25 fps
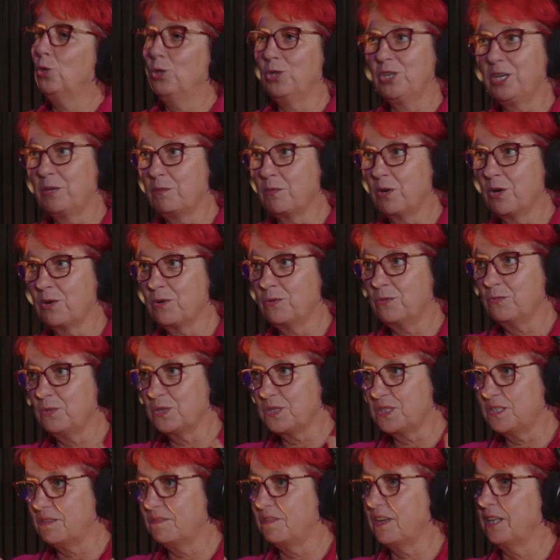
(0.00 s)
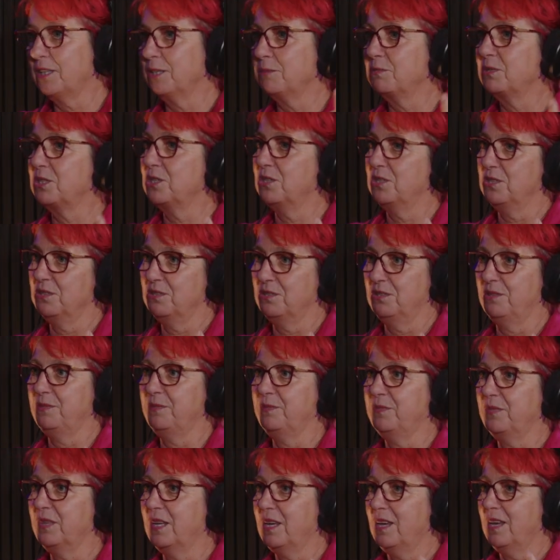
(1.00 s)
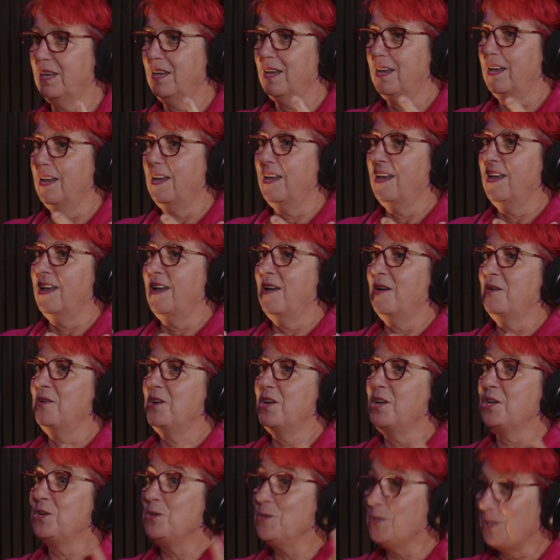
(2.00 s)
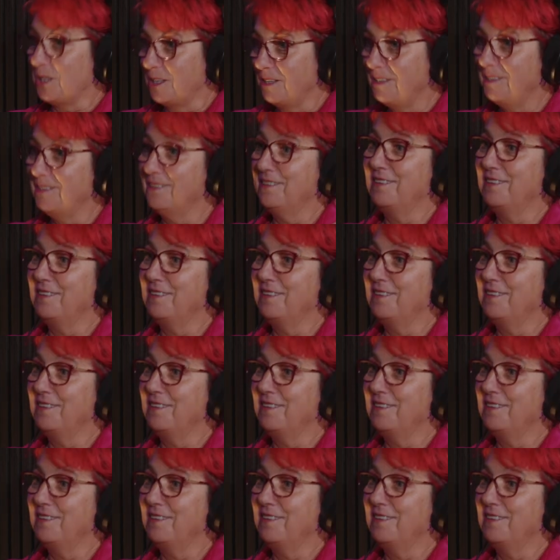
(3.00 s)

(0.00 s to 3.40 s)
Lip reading: learning model was developed to do, using